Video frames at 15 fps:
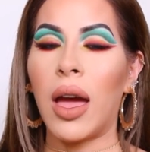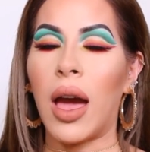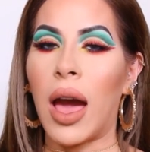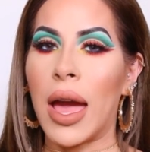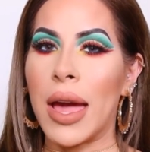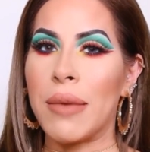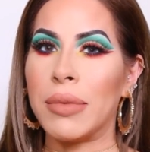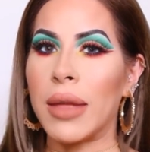
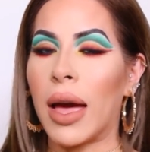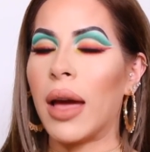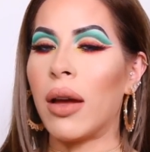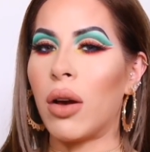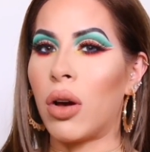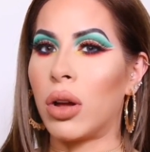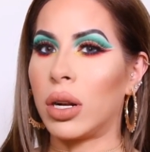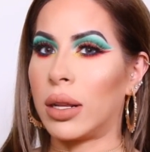I am not
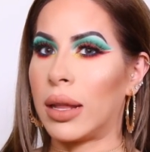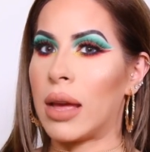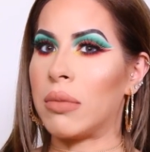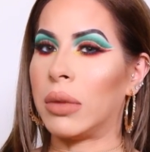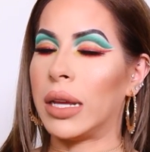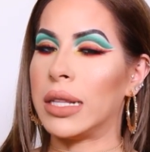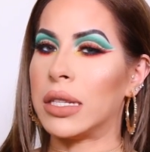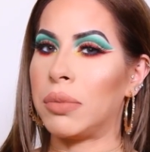on
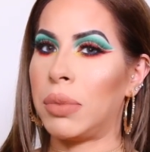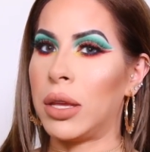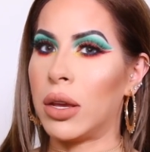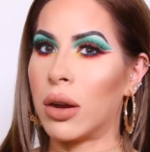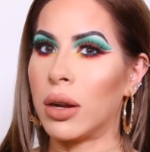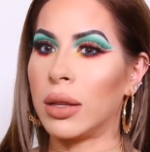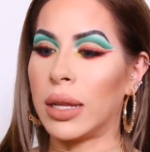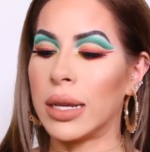GlamLite's P
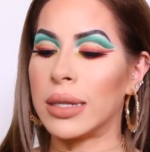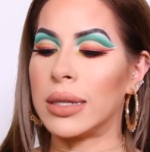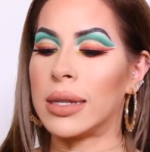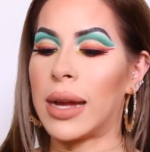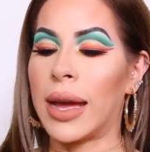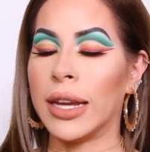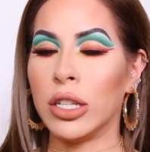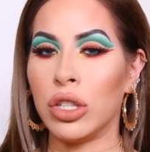R list.
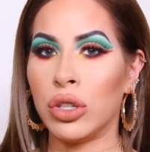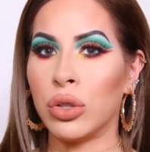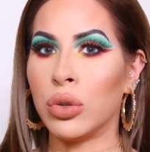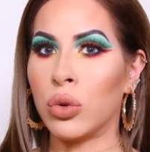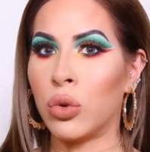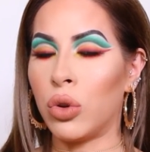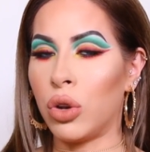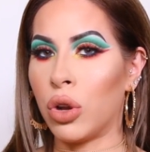I
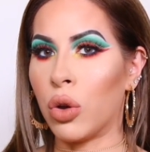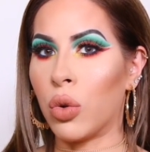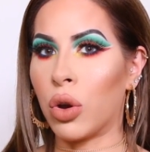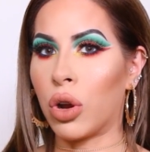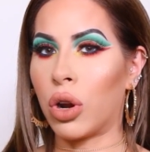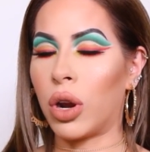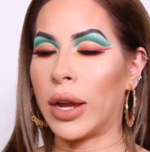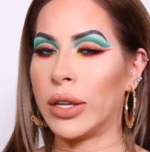do know
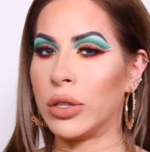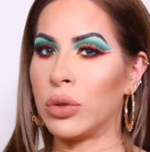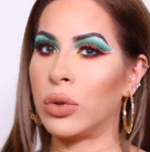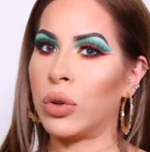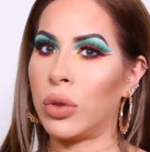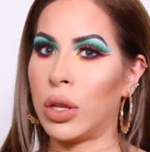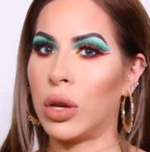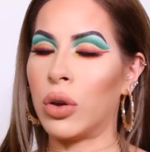her. I do
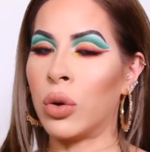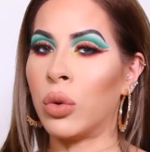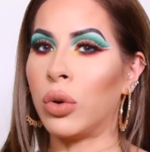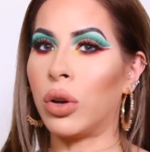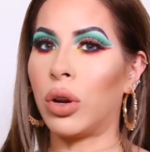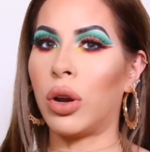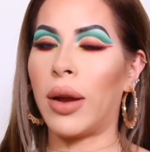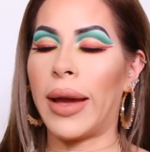know the
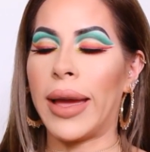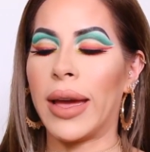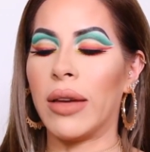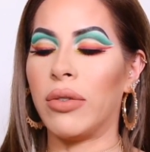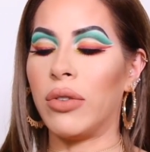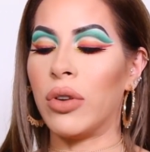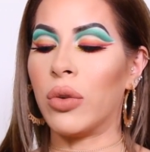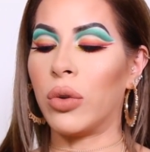owner. I
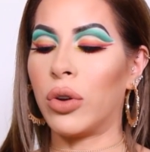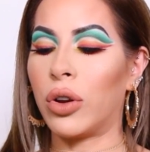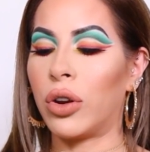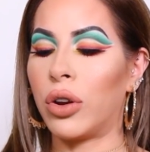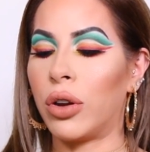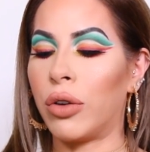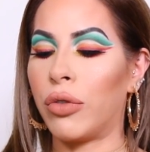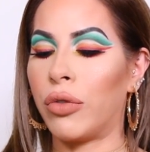have known
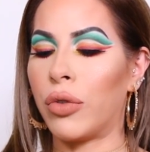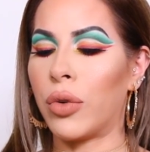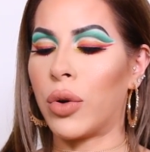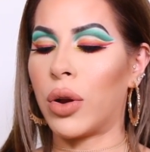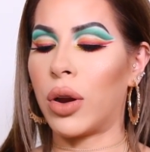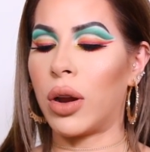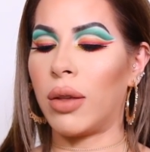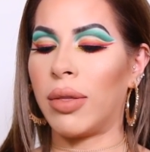her
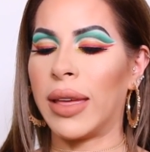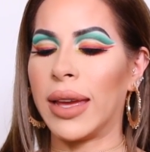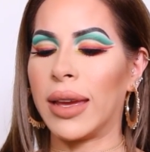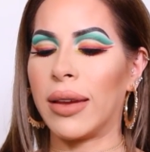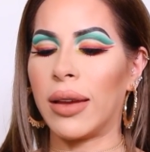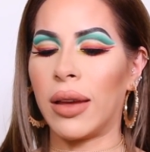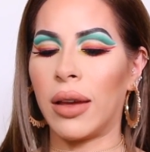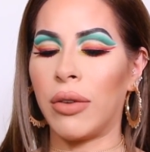for like
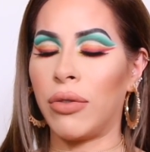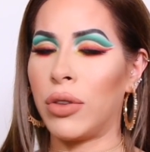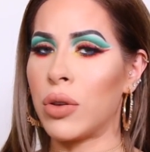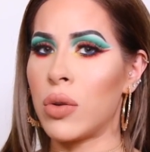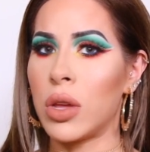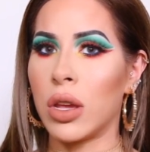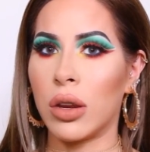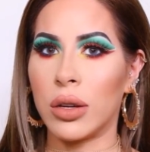a few
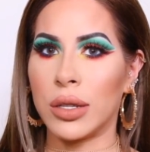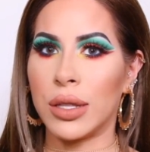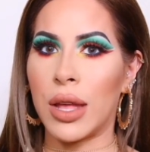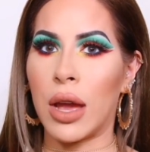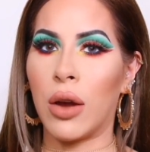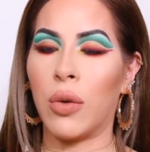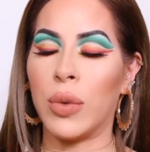years now.